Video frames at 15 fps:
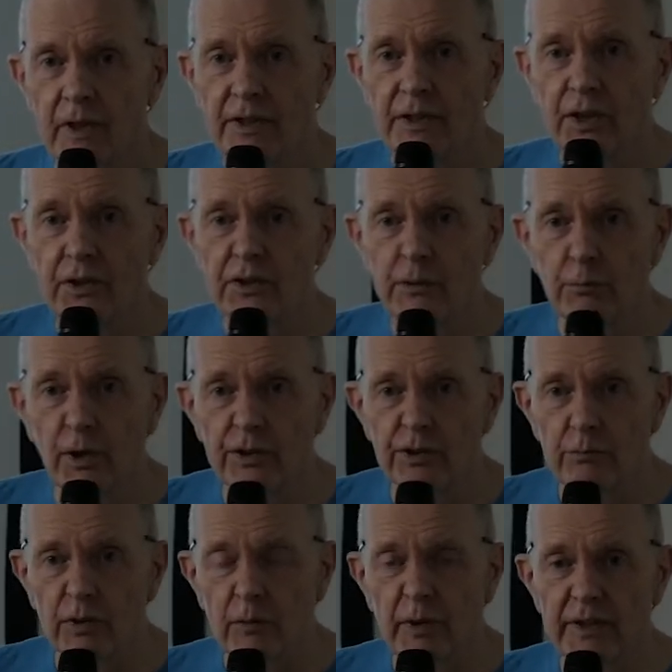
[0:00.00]
And they're not
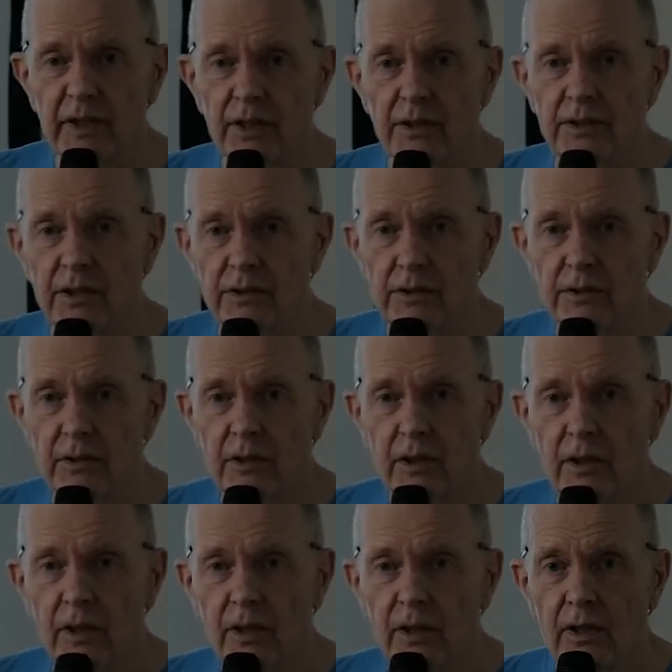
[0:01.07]
impossible, but they're not that good.
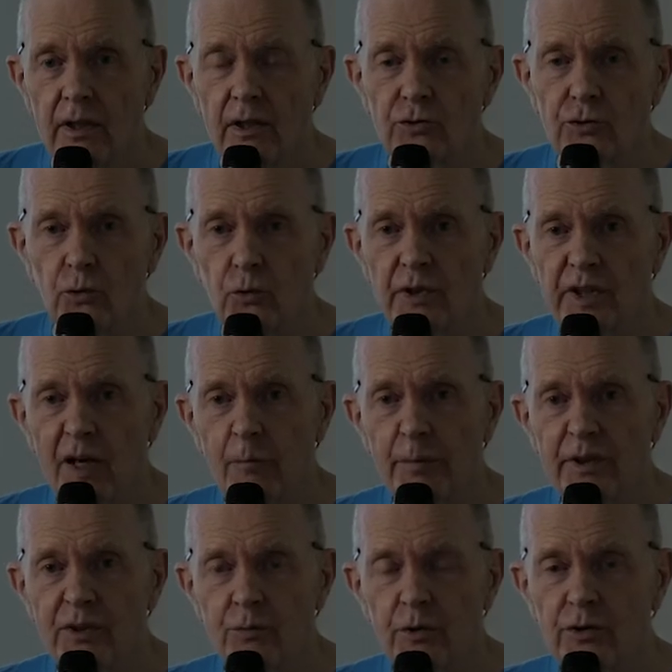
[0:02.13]
So all
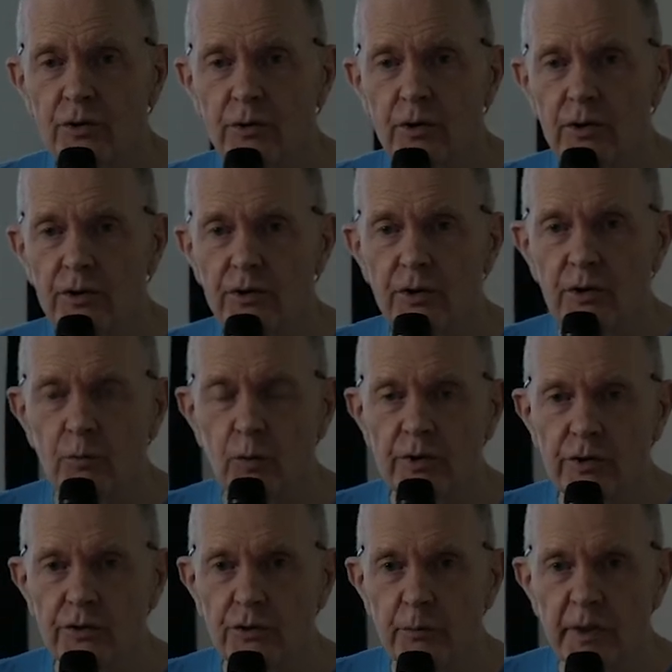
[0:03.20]
companies want to, you know,
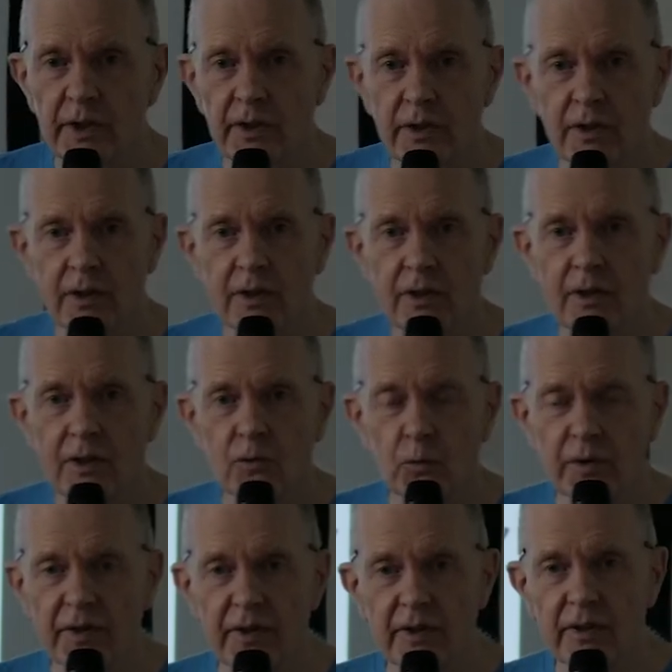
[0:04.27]
want to be
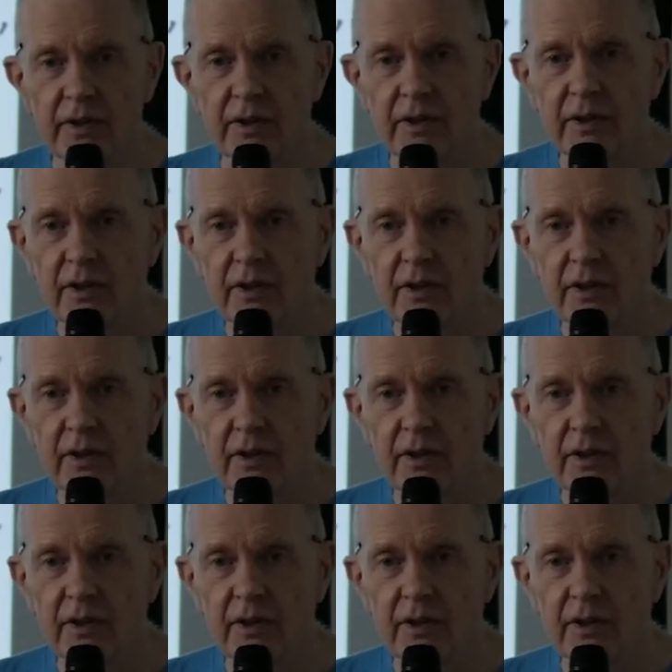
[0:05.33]
with it.